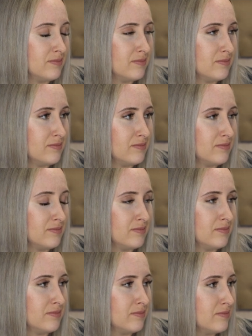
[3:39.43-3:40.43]

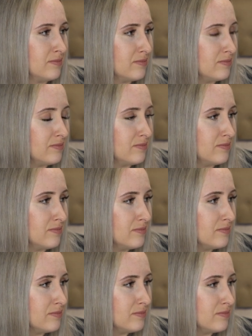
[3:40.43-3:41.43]

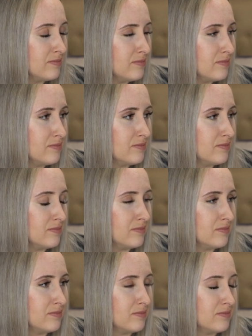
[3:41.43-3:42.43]

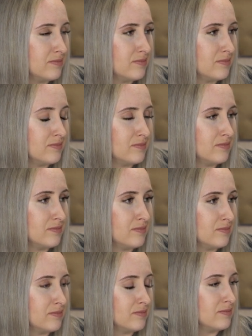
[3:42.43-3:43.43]

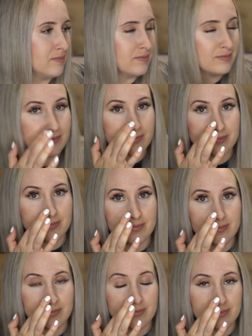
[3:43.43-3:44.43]

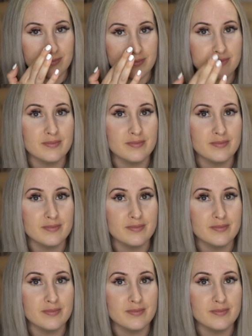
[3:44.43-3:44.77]
(silent)